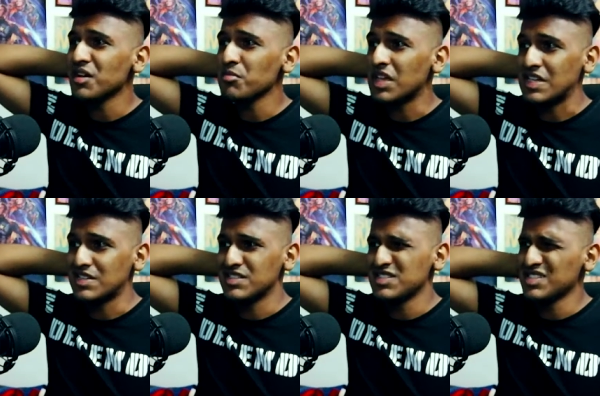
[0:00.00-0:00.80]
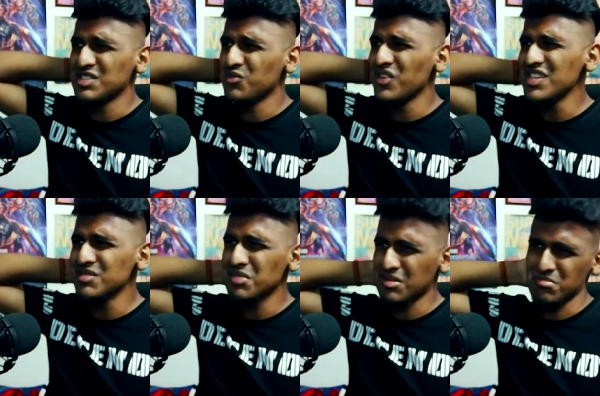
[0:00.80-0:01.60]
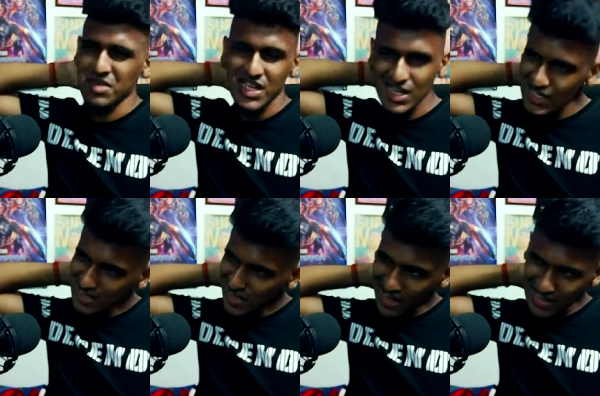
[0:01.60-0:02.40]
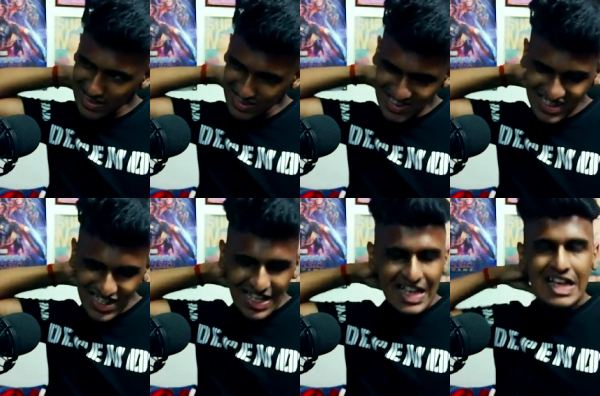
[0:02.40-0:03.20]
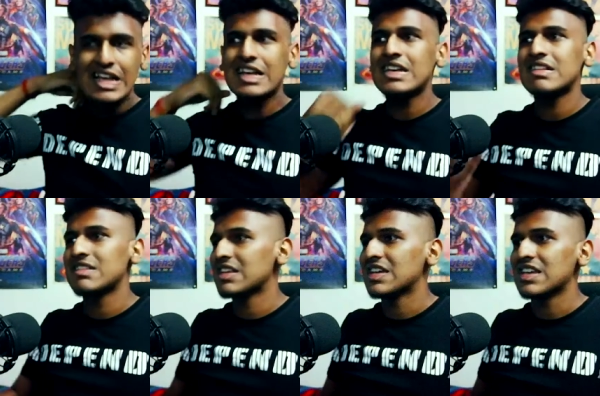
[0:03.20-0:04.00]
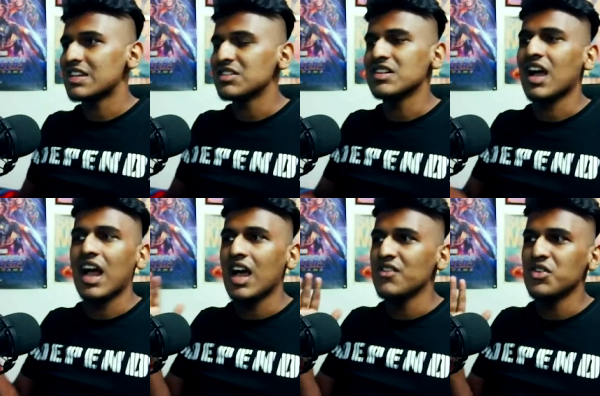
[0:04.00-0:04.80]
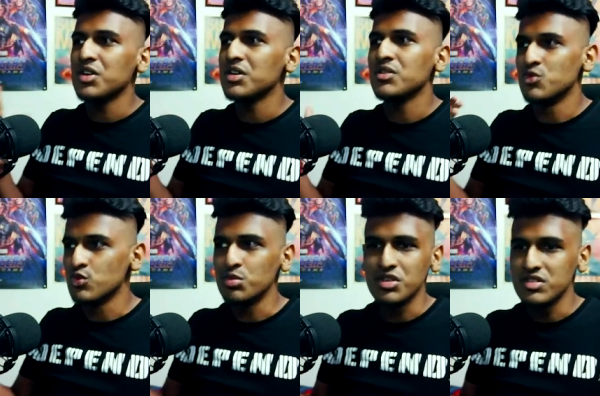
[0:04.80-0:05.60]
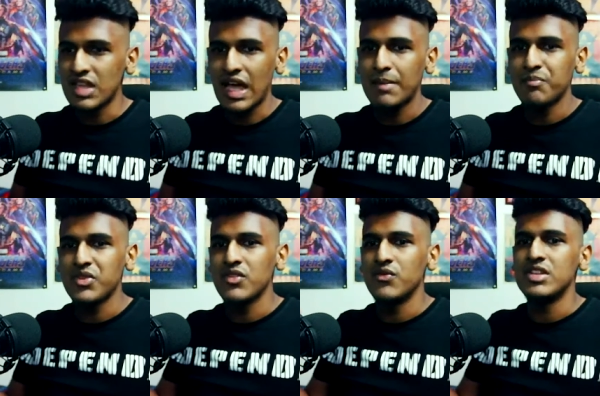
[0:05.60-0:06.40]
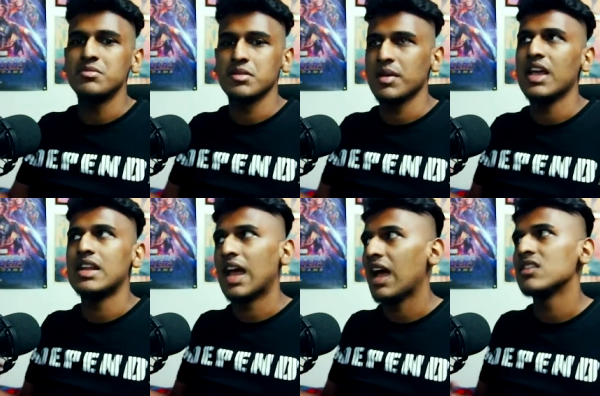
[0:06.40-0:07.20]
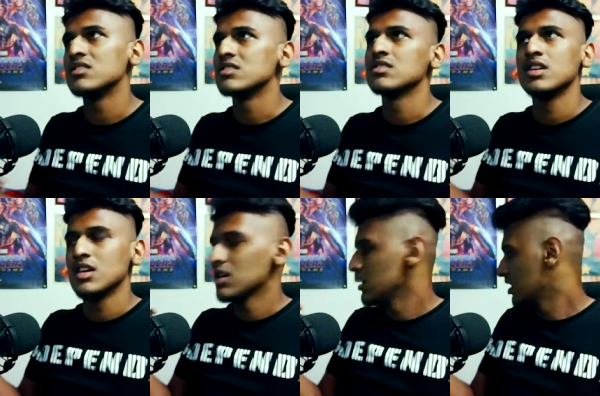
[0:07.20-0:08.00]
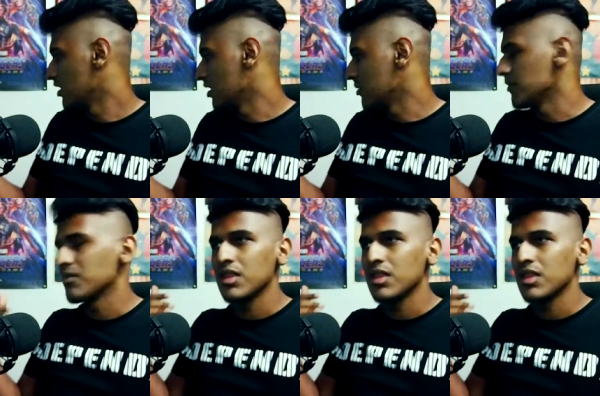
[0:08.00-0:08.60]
I'm like, Vince McMahon had this, cause like, look, I've heard rumors that Vince McMahon had this, um,